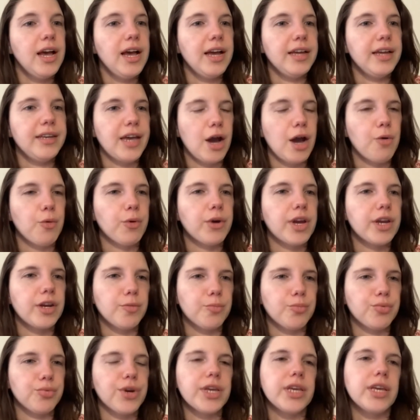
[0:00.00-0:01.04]
and now we're kind
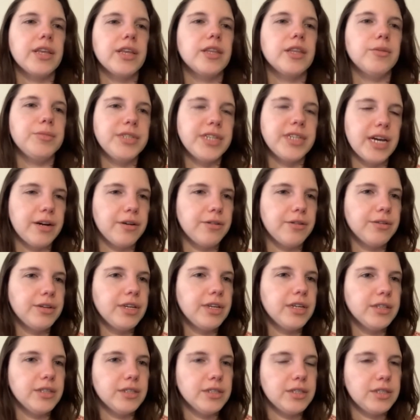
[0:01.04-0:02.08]
of breaking them down
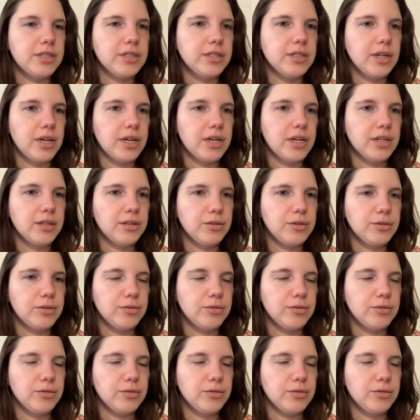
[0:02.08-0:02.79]
into uh,